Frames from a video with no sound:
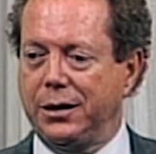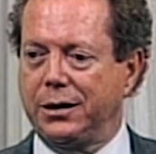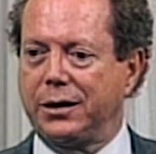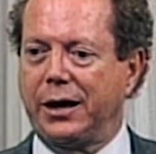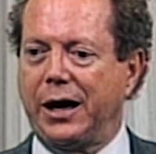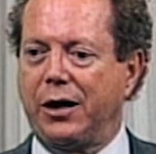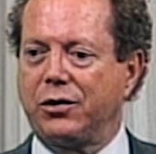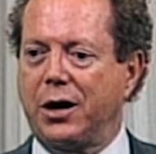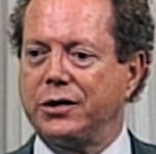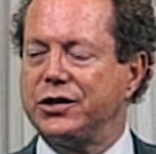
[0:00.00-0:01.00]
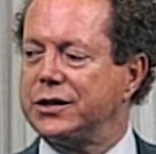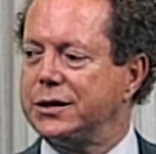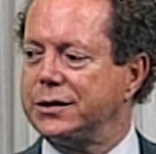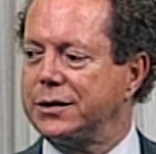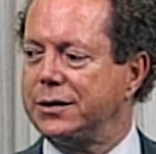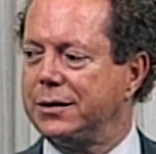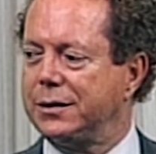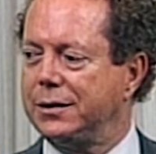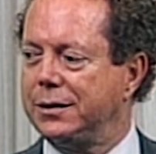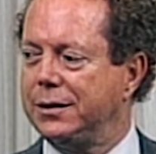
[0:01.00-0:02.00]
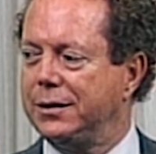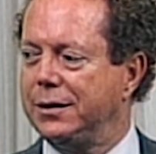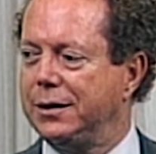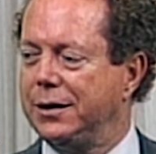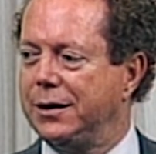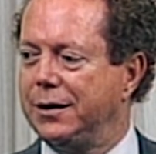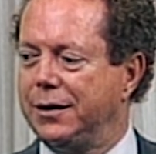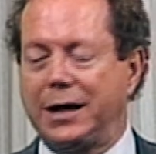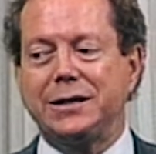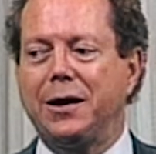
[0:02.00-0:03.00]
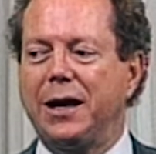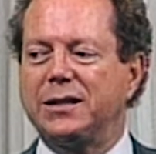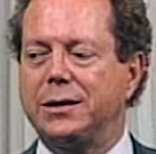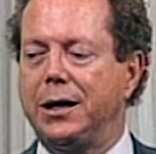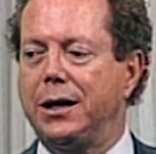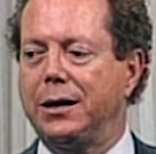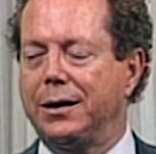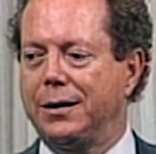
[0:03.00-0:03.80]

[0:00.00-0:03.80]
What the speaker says: into the higher consciousness. That's how that's done.